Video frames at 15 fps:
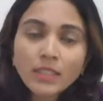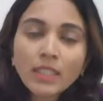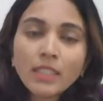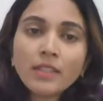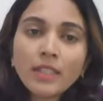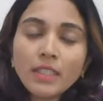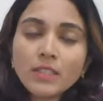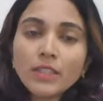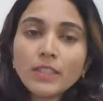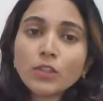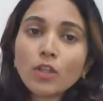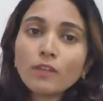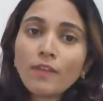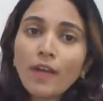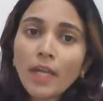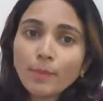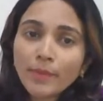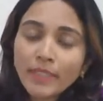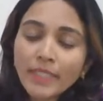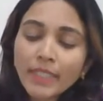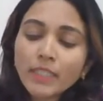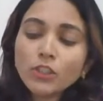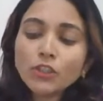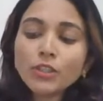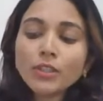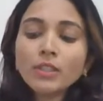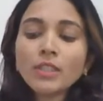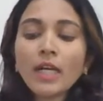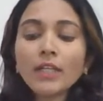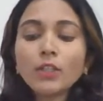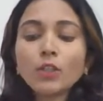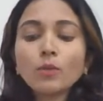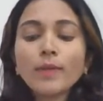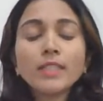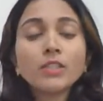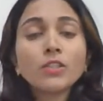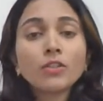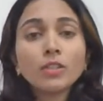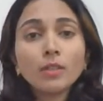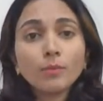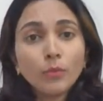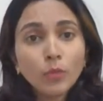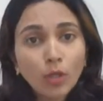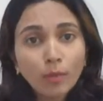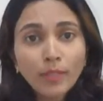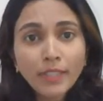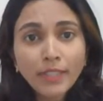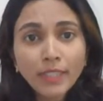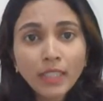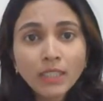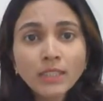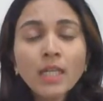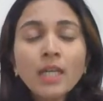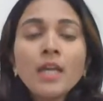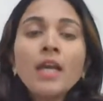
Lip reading: increased risk of hypertension, cardiovascular abnormalities.